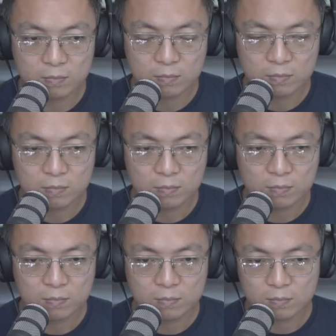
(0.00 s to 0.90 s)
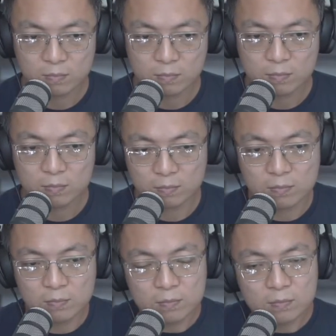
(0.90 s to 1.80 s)

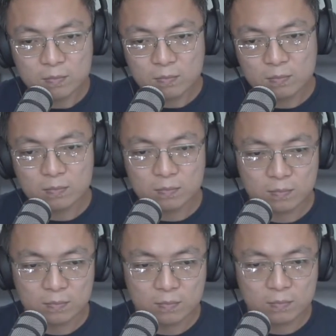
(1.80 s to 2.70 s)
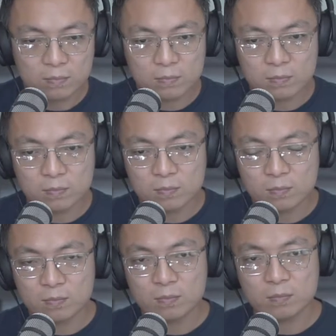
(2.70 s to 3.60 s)

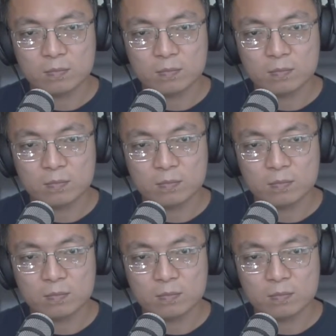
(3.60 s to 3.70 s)
No words are spoken by the person on screen.